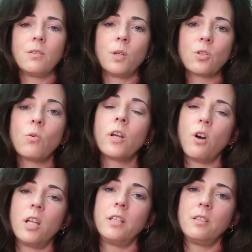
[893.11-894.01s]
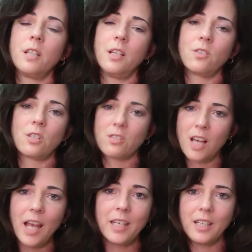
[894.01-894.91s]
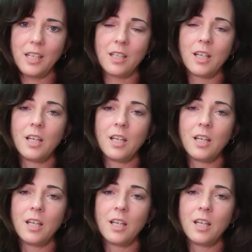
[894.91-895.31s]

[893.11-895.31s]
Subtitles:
what's going on in society.